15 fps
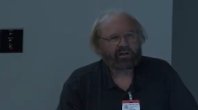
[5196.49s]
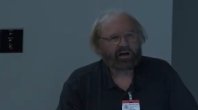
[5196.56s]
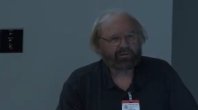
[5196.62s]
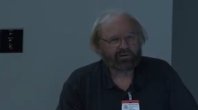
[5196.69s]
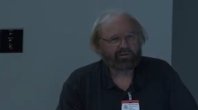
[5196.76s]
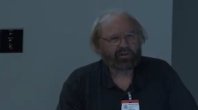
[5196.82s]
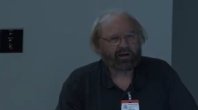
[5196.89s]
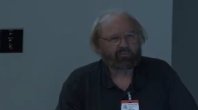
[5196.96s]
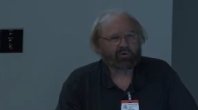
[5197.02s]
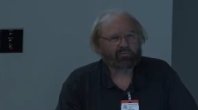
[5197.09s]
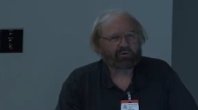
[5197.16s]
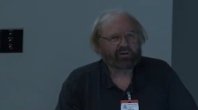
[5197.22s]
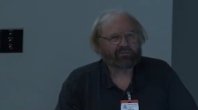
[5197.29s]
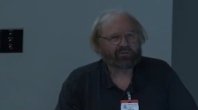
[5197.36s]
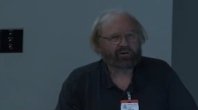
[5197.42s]
I think that would
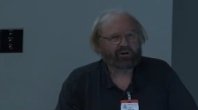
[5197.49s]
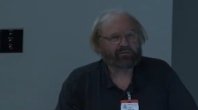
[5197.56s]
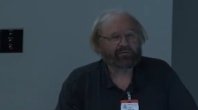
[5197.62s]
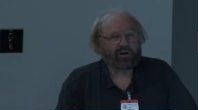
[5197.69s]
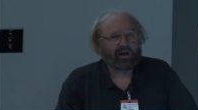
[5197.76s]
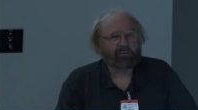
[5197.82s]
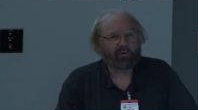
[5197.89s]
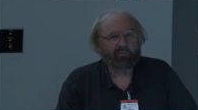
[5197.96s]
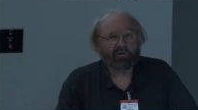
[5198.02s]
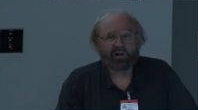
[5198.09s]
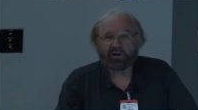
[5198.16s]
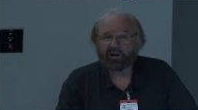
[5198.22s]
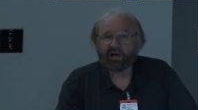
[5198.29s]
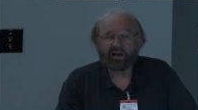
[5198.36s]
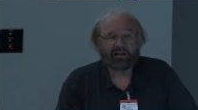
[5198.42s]
be a very viable
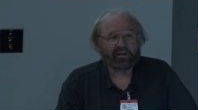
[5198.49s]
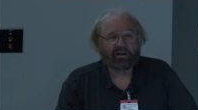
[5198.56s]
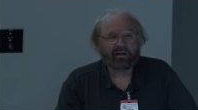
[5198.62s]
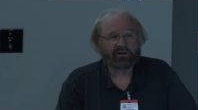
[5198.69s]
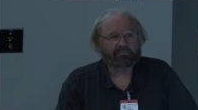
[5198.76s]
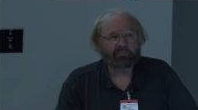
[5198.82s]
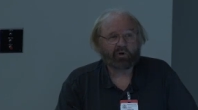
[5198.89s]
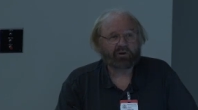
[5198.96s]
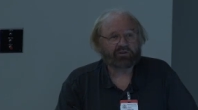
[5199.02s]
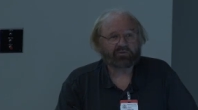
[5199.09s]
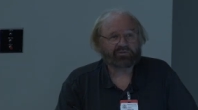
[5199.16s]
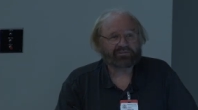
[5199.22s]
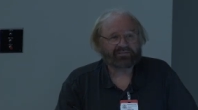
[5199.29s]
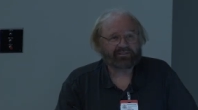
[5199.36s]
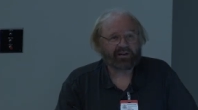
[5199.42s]
model. I can't point
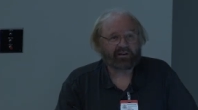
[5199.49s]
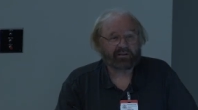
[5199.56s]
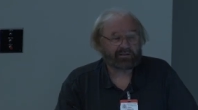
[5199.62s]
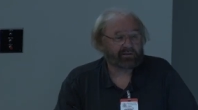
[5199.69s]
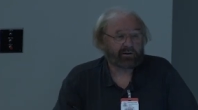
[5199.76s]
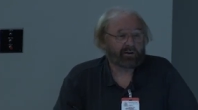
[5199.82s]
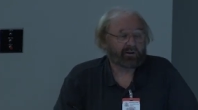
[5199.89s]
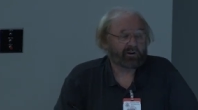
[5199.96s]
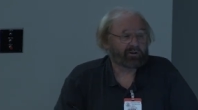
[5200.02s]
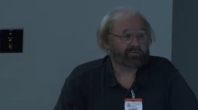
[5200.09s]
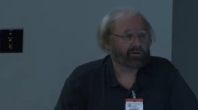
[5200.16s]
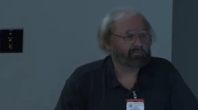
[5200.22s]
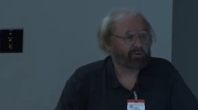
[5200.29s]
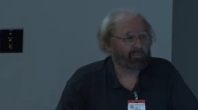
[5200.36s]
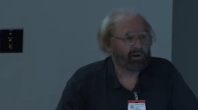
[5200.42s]
to a study, certainly not of
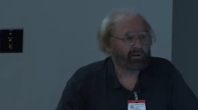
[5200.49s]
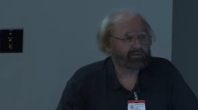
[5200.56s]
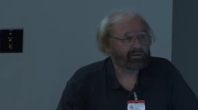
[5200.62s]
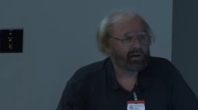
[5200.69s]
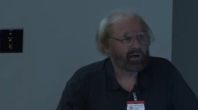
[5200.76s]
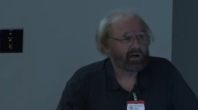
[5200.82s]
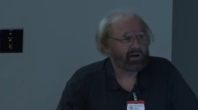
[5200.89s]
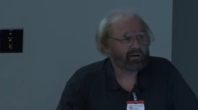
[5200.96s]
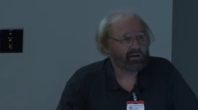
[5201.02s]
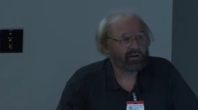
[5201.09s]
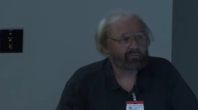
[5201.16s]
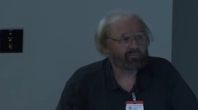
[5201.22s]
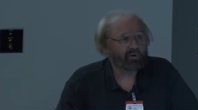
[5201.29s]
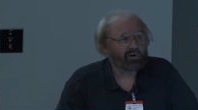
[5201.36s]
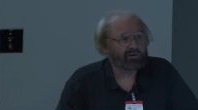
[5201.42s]
diplomats, I
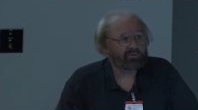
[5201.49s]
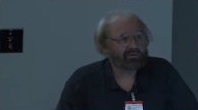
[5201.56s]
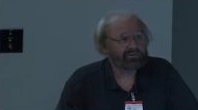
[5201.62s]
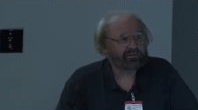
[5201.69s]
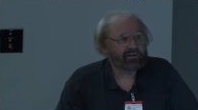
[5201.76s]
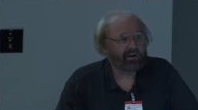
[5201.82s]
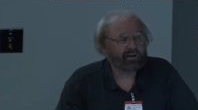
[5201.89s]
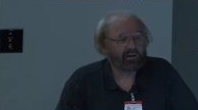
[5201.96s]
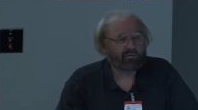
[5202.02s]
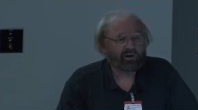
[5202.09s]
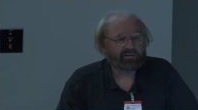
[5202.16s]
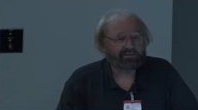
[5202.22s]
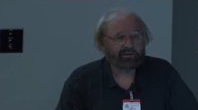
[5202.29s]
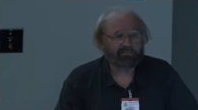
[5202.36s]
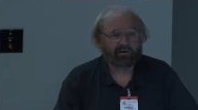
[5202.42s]
can't point to a study
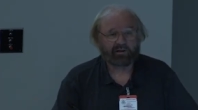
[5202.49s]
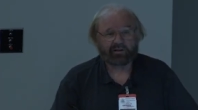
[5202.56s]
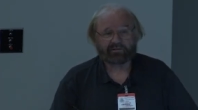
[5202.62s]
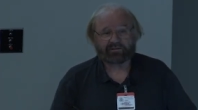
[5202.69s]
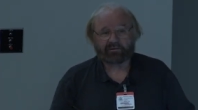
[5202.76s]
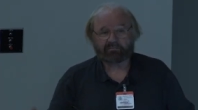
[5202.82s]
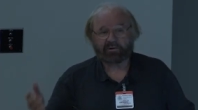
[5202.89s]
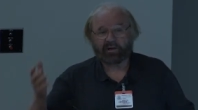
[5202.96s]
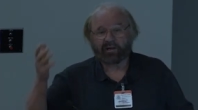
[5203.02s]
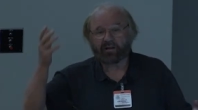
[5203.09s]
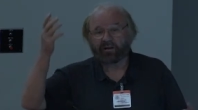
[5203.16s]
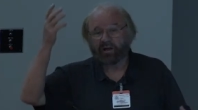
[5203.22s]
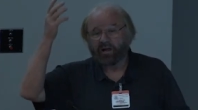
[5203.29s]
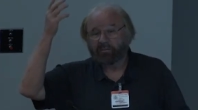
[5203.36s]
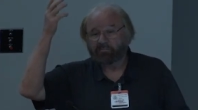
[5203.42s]
where somebody has
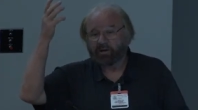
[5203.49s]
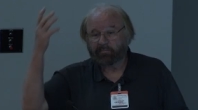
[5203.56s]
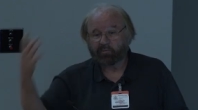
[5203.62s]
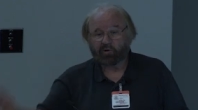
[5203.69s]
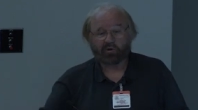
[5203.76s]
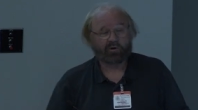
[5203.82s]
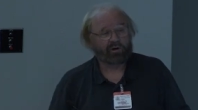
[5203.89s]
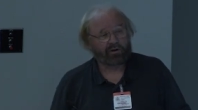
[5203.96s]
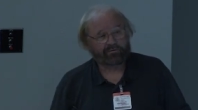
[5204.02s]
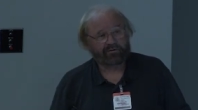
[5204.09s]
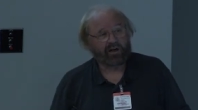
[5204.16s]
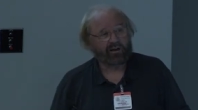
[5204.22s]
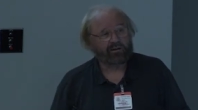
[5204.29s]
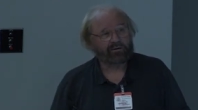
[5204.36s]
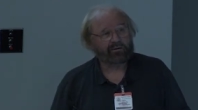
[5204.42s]
compared people who have
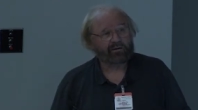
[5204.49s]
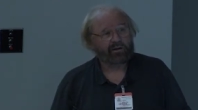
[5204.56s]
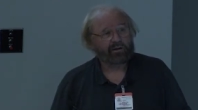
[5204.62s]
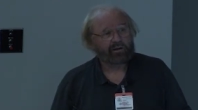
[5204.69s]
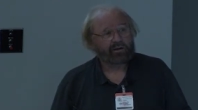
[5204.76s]
done